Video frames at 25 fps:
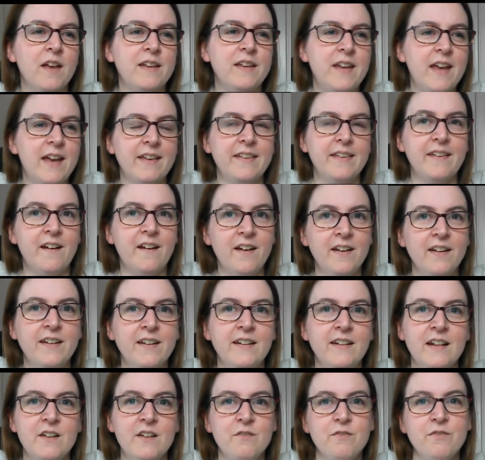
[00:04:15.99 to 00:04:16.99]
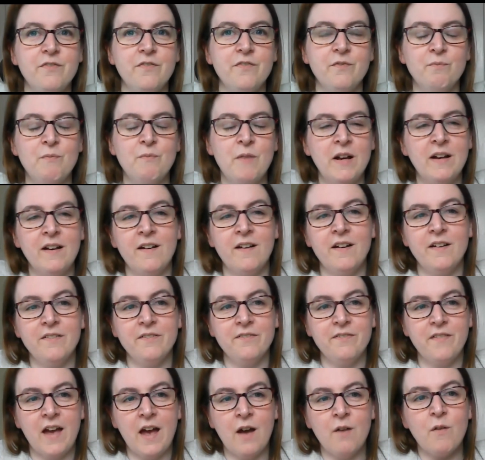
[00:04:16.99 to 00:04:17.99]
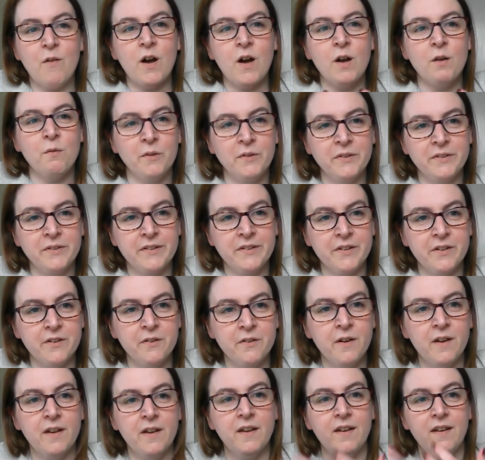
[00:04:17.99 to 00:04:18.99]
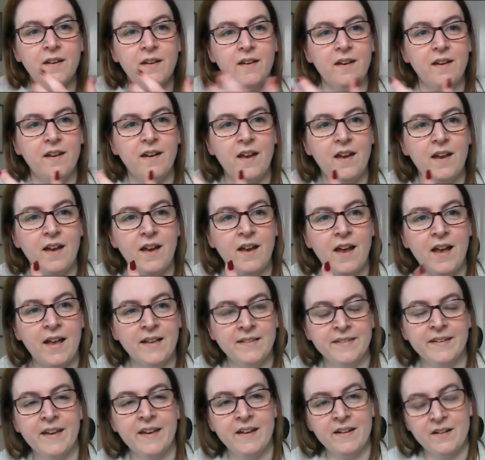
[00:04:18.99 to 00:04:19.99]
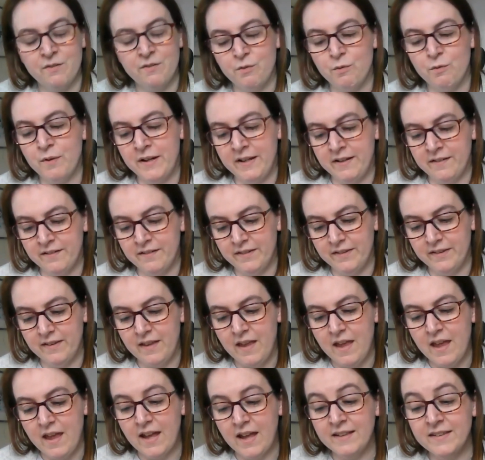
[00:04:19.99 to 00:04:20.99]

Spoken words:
yes, I can live my life how I want to, as can everyone else.